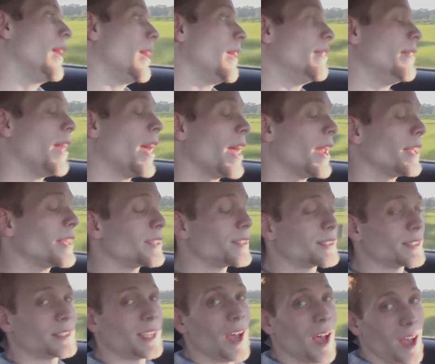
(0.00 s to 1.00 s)
and that
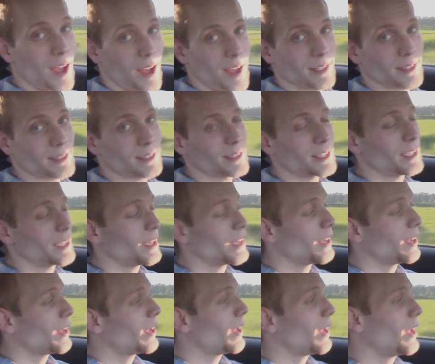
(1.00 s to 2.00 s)
exhaust,
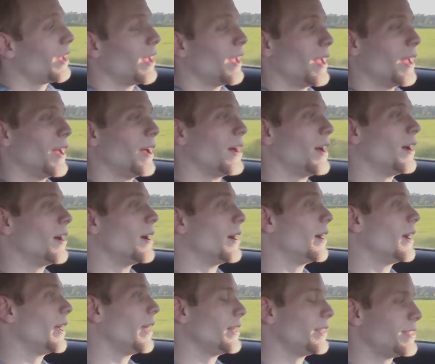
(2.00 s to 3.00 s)

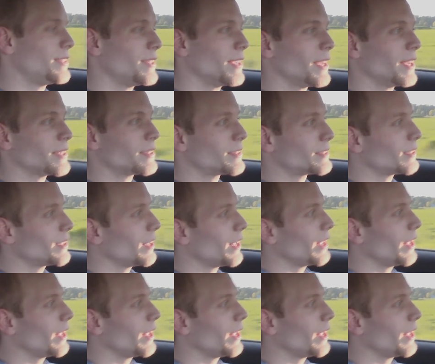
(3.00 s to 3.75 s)
it just